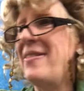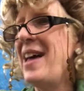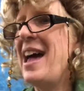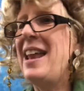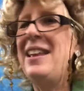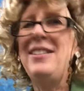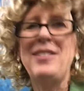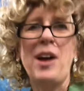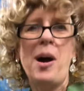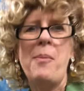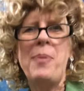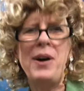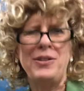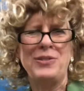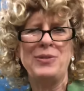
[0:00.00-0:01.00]
that is our
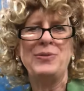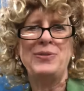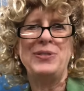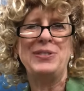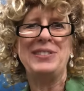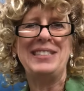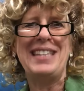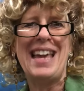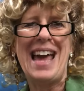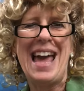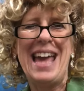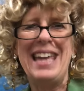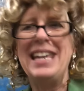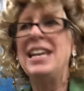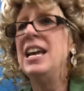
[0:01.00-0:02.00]
puzzle for
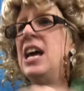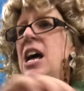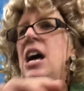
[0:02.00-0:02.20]
today.